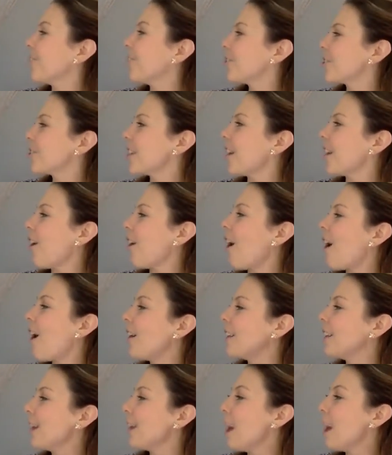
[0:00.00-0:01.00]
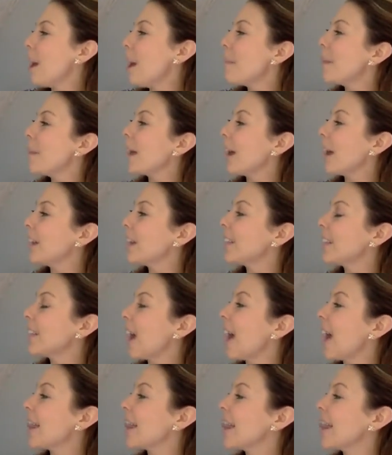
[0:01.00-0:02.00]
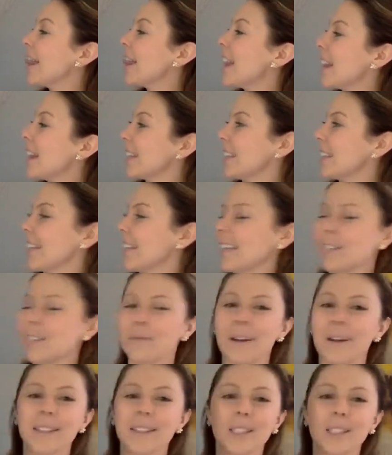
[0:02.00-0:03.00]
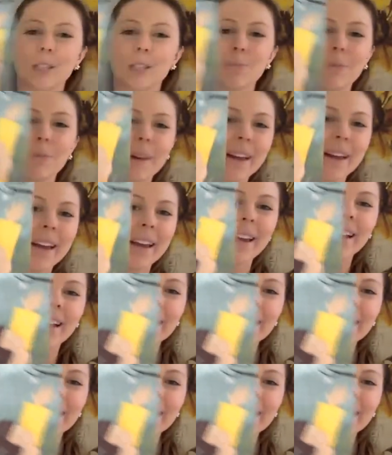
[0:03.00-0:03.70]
she called, "because this is what spring